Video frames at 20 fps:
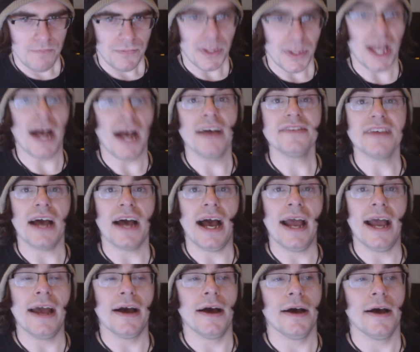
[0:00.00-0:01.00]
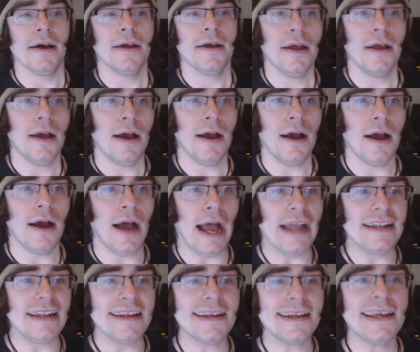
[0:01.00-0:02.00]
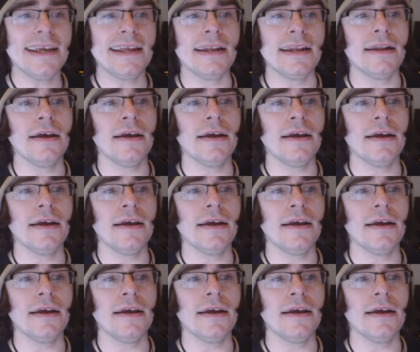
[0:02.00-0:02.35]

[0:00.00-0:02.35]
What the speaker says: Guys, I did get